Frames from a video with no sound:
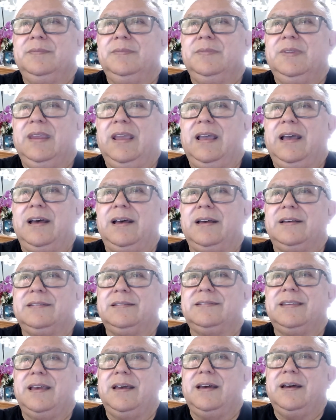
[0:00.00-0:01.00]
as
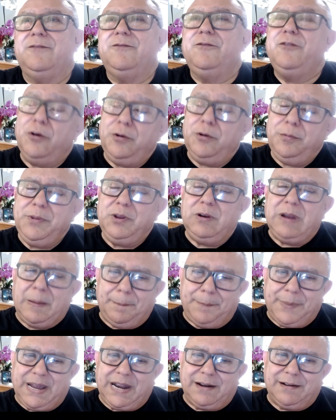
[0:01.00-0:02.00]
a formula
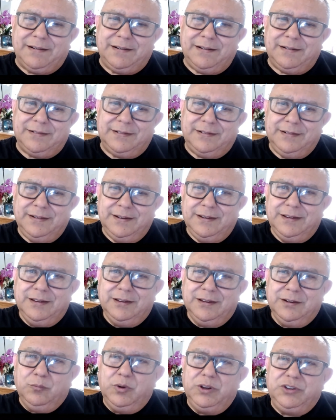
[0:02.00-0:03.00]
partner
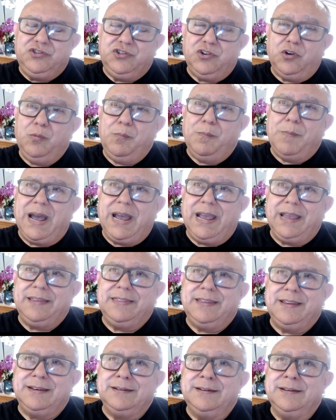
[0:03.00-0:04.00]
with Joe
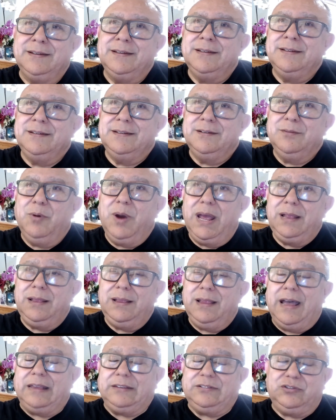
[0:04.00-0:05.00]
Biden, well,
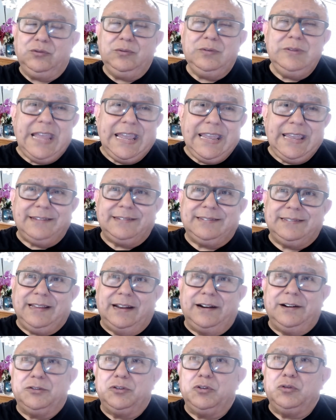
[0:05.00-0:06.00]
as soon they
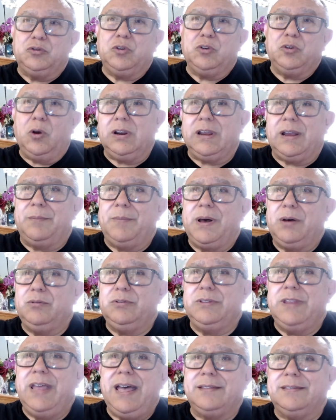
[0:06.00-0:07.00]
start to talk about
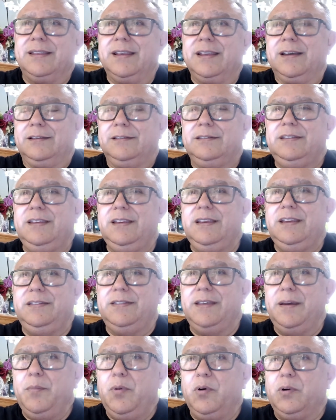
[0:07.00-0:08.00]
that, the
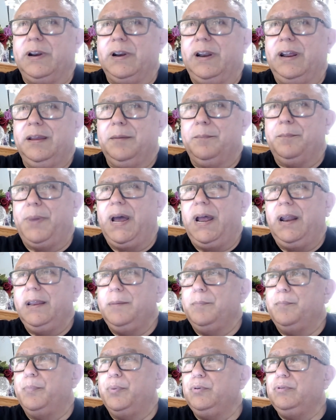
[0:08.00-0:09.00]
Democratic Party
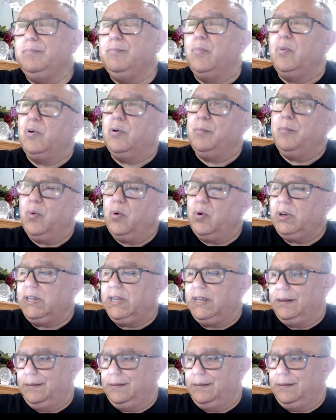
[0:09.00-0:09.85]
put more money